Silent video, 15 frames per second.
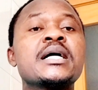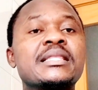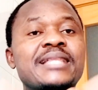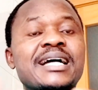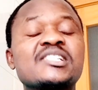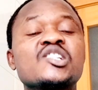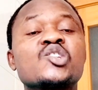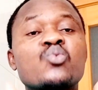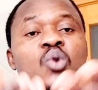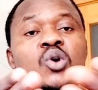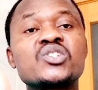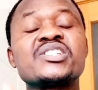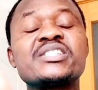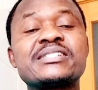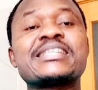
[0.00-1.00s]
that is
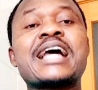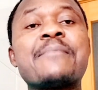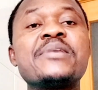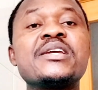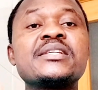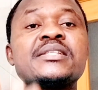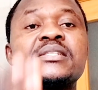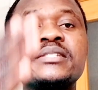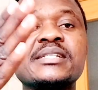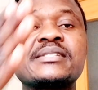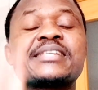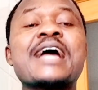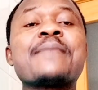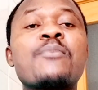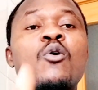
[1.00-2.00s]
what determines the
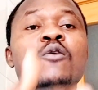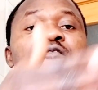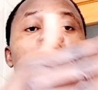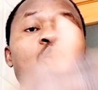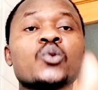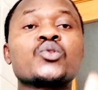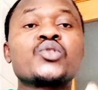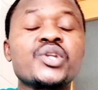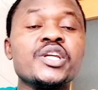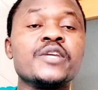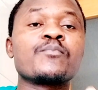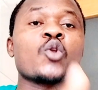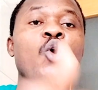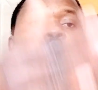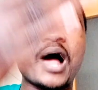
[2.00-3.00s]
type of
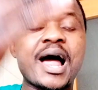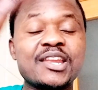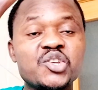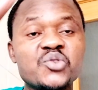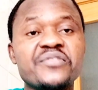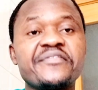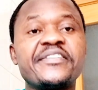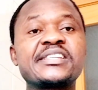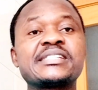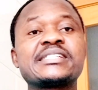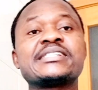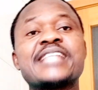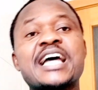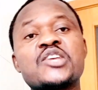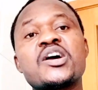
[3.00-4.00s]
country or an university
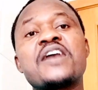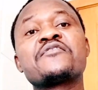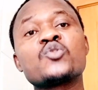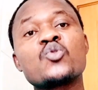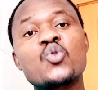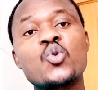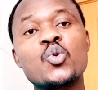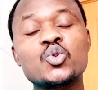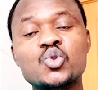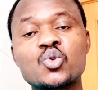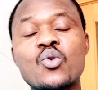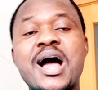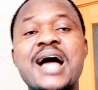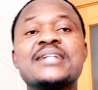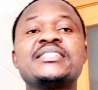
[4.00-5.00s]
that you have to go
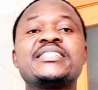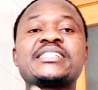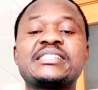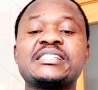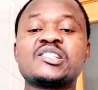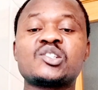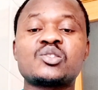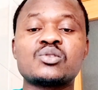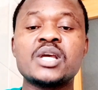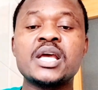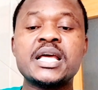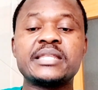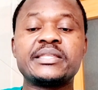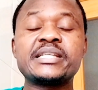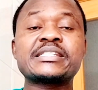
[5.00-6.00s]
to. And this
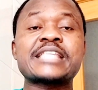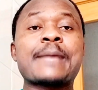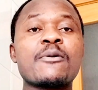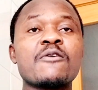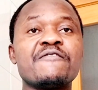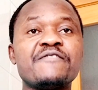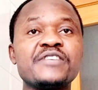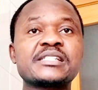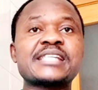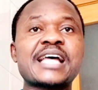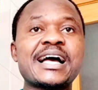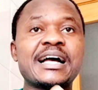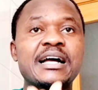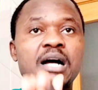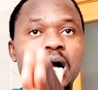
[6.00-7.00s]
type of
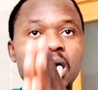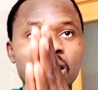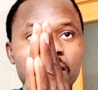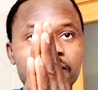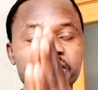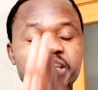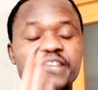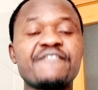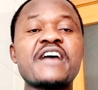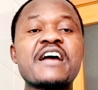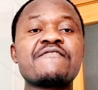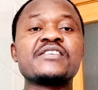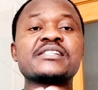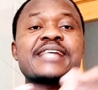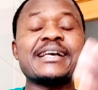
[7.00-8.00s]
visa,
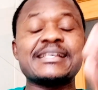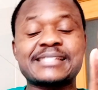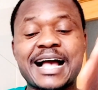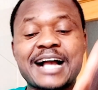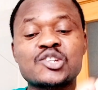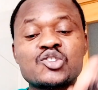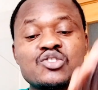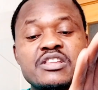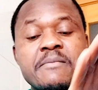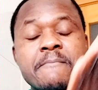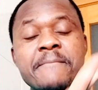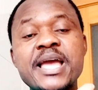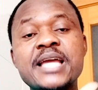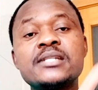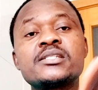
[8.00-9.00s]
D5 visa, is actually
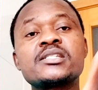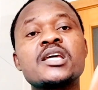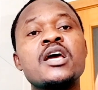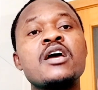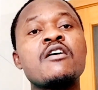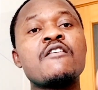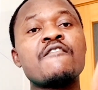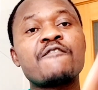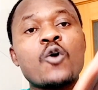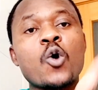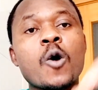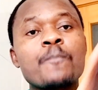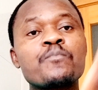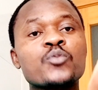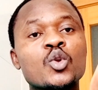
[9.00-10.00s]
meant
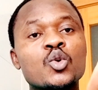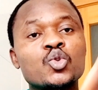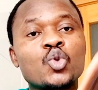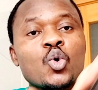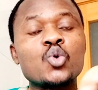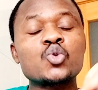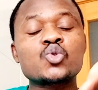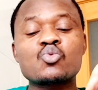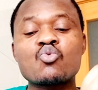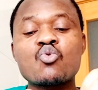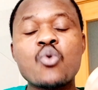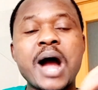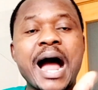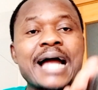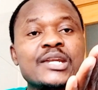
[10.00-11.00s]
for those
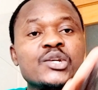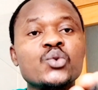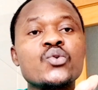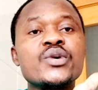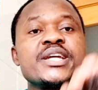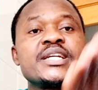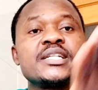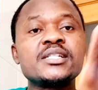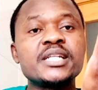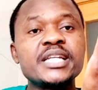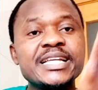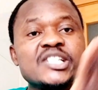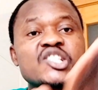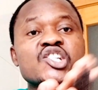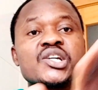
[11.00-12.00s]
who are doing
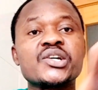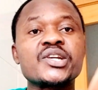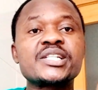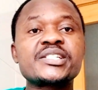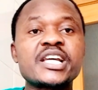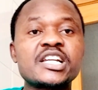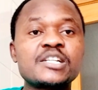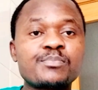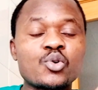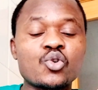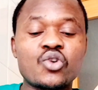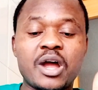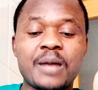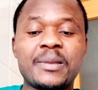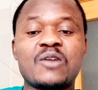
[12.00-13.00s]
integrated
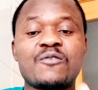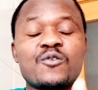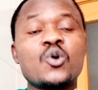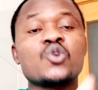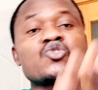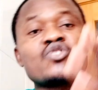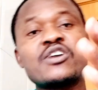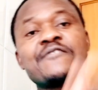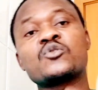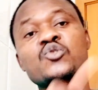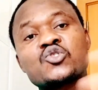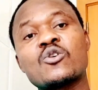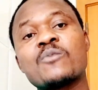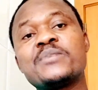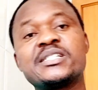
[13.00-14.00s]
program. And of course, you have to
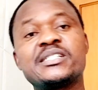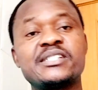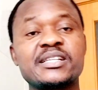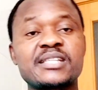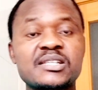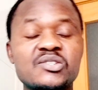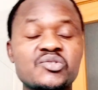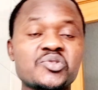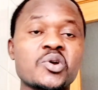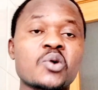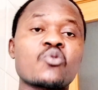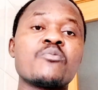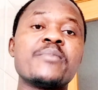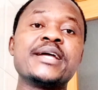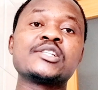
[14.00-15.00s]
submit the necessary
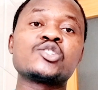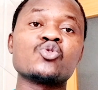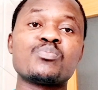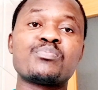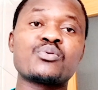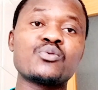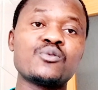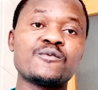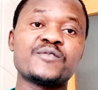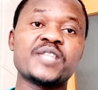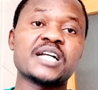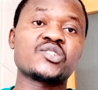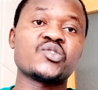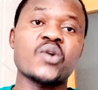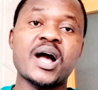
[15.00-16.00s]
document to prove
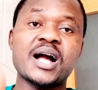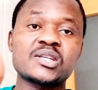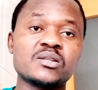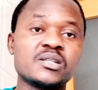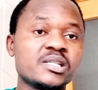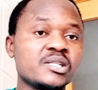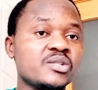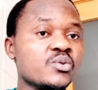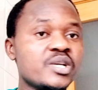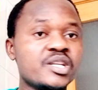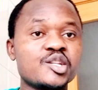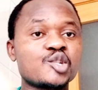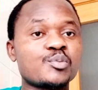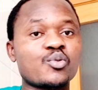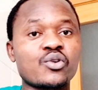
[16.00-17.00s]
that you're actually doing
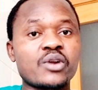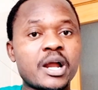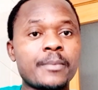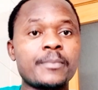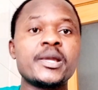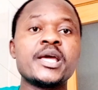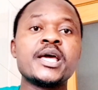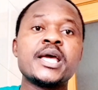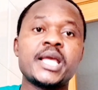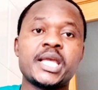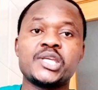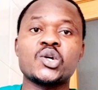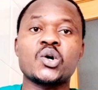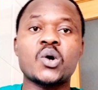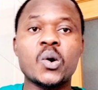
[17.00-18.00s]
this program in
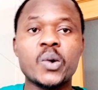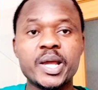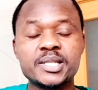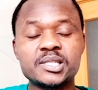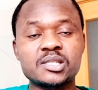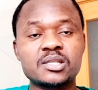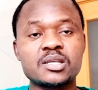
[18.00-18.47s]
your current